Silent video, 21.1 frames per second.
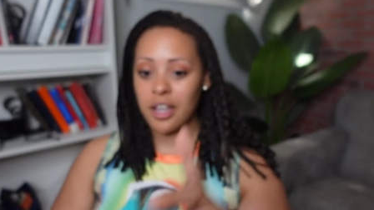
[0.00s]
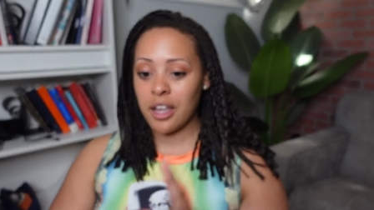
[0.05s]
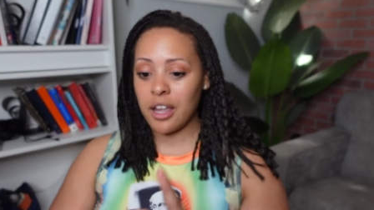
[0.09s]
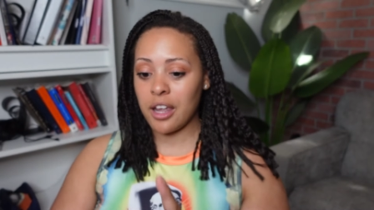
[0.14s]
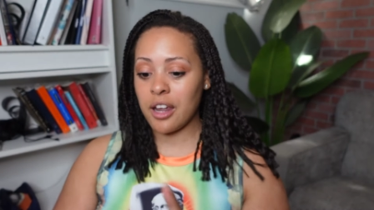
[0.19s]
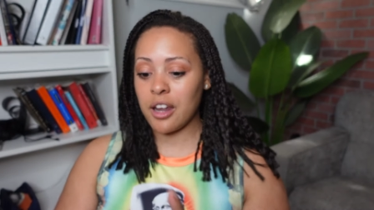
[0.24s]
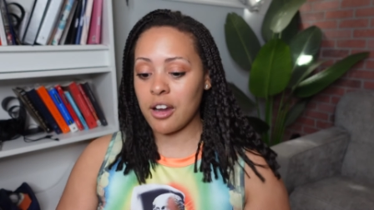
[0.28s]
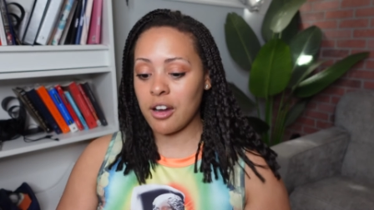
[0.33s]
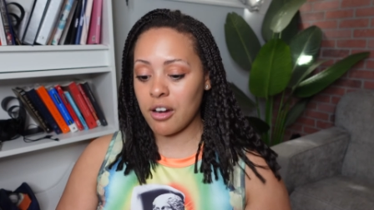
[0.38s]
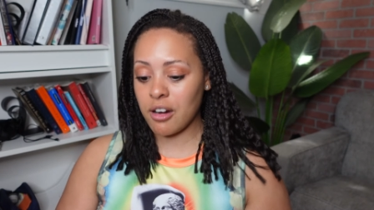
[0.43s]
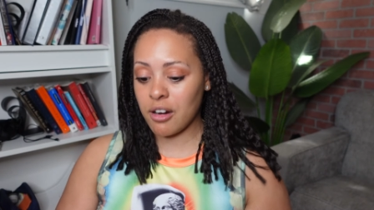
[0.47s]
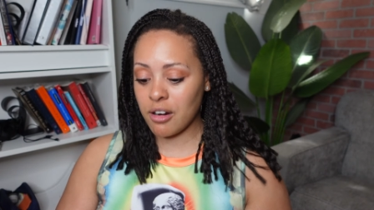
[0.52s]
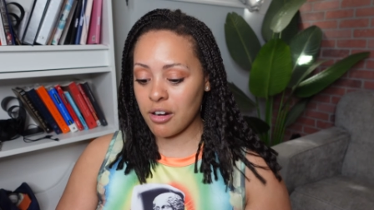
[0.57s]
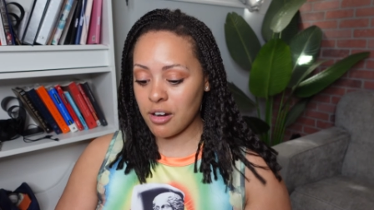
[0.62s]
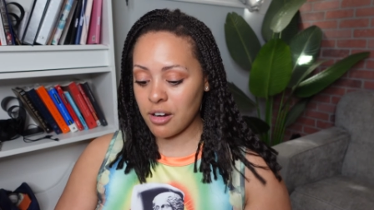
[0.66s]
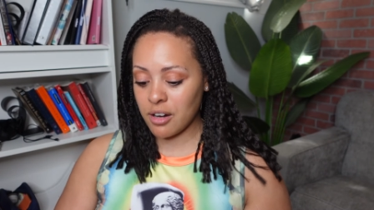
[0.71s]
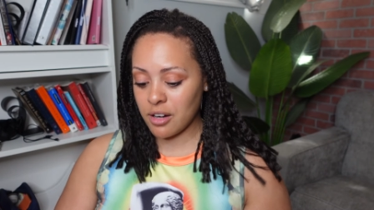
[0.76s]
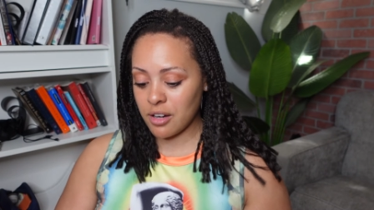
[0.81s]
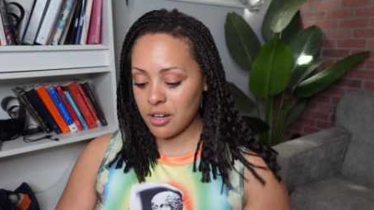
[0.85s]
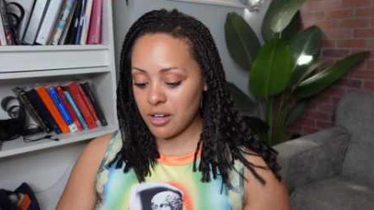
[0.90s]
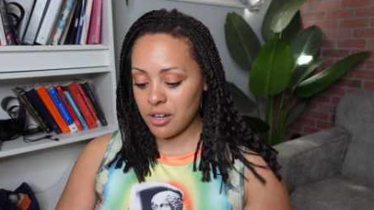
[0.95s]

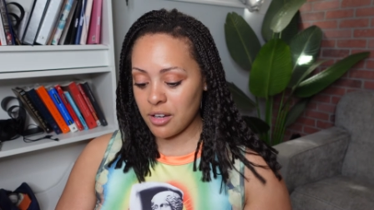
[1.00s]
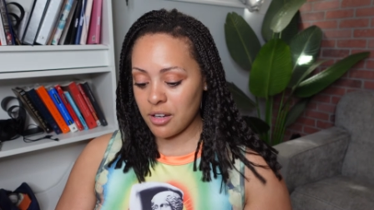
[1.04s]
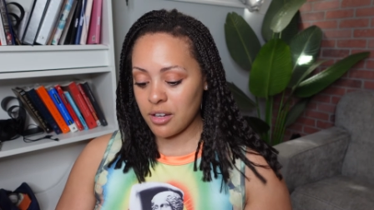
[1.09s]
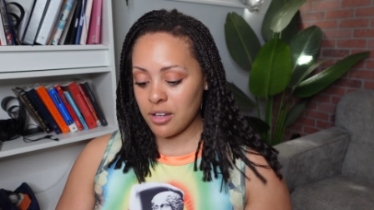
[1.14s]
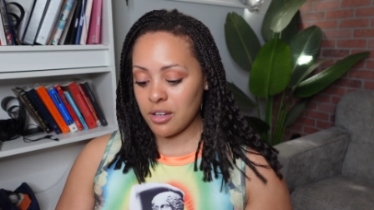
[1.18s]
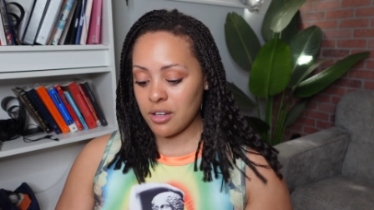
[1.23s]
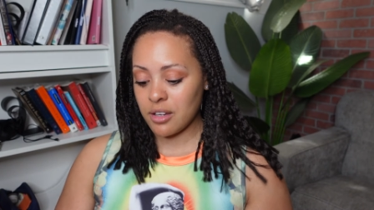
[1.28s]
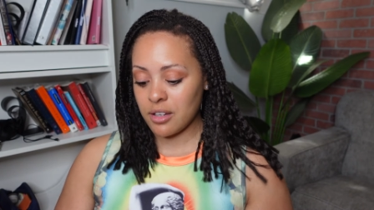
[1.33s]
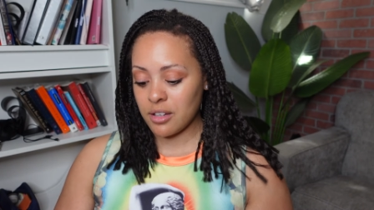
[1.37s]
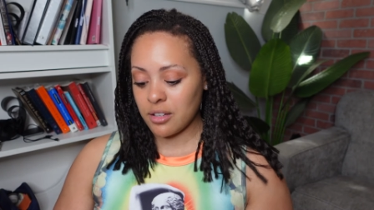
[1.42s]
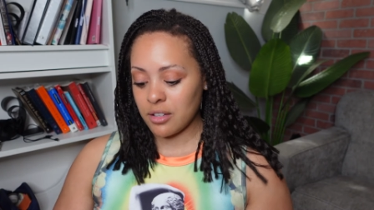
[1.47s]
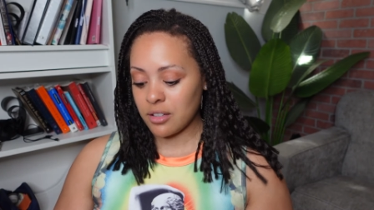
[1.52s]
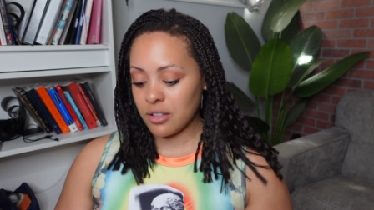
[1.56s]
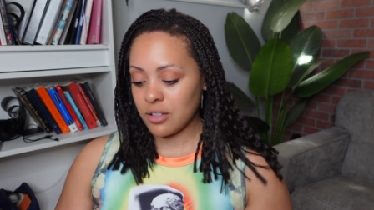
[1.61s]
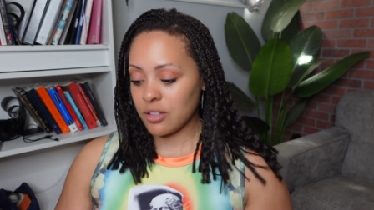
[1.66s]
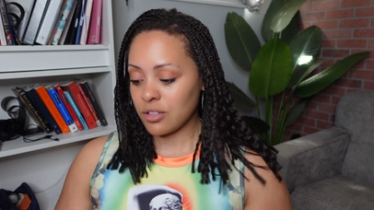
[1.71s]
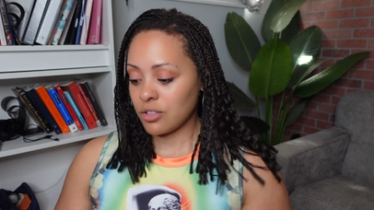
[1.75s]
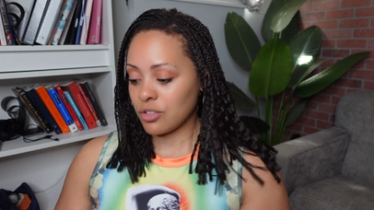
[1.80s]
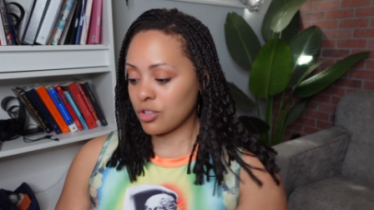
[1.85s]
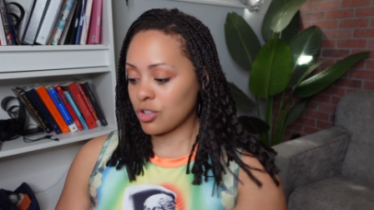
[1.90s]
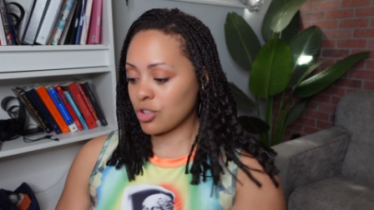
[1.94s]
hair
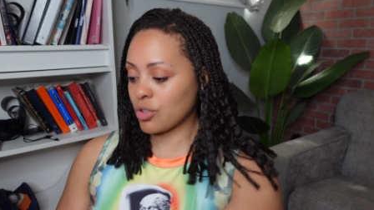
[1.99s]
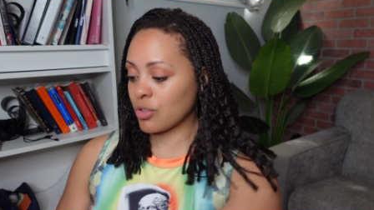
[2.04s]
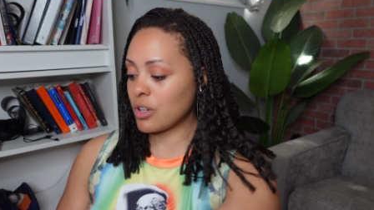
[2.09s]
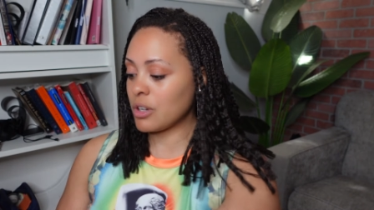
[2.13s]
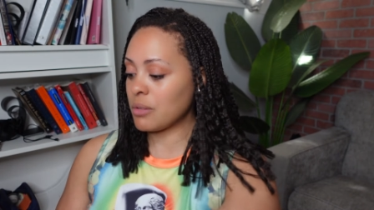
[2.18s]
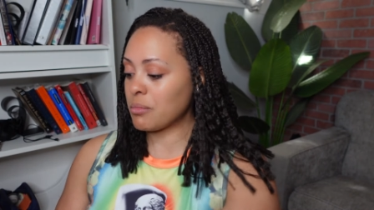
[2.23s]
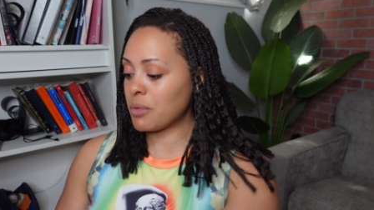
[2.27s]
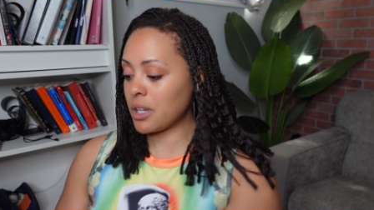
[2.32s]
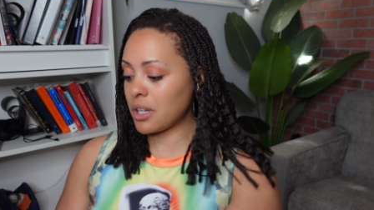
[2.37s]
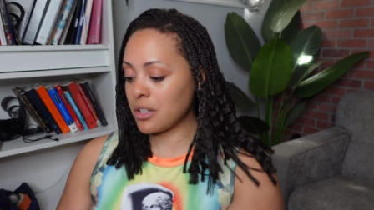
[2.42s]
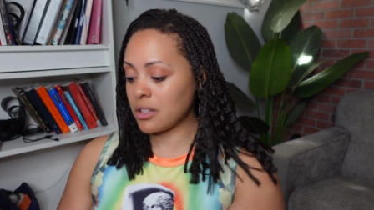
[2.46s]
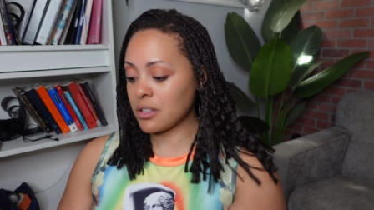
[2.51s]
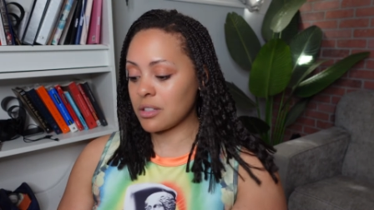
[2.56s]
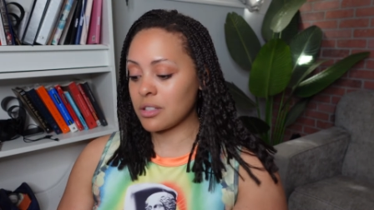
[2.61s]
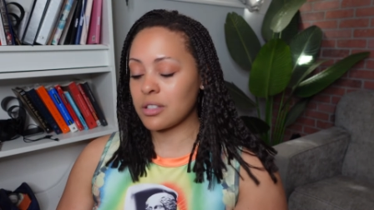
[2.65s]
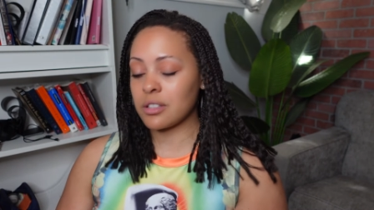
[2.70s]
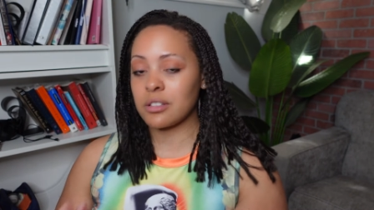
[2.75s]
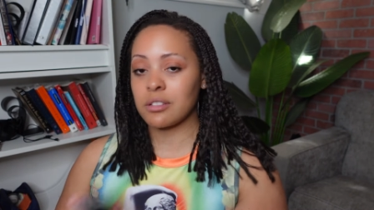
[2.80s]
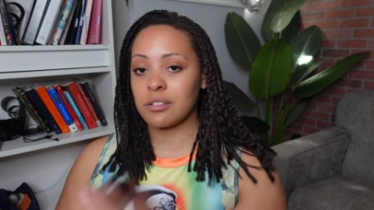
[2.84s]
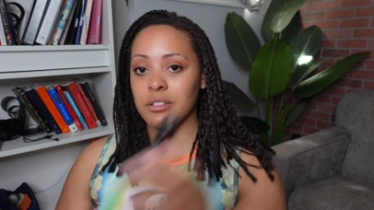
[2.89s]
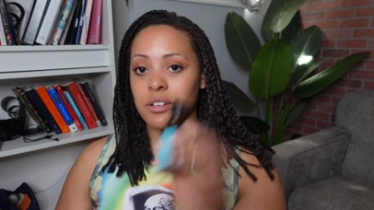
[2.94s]

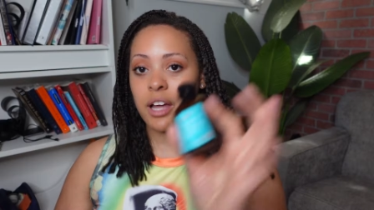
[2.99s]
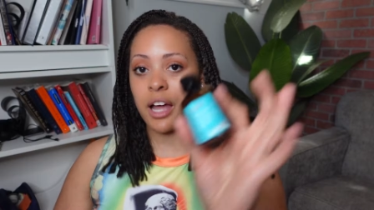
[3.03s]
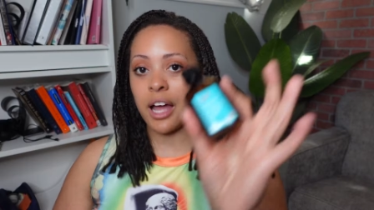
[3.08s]
treatment.